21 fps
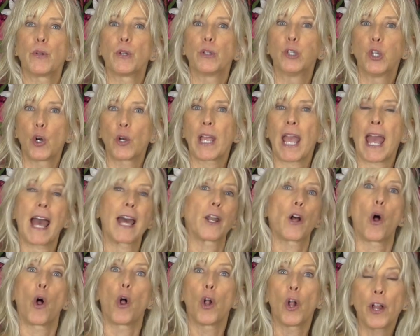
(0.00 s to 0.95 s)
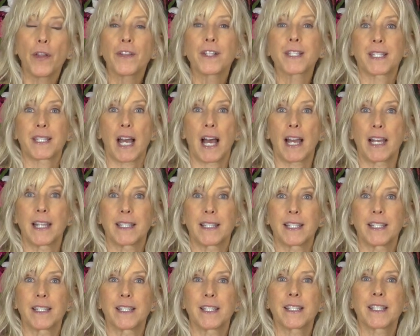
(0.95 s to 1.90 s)
look at all the
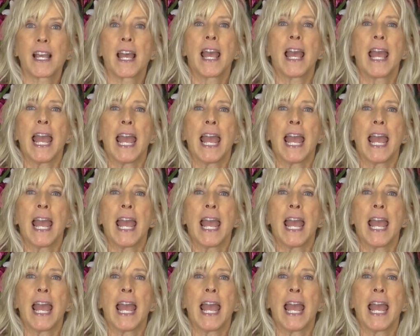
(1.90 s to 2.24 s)
sizes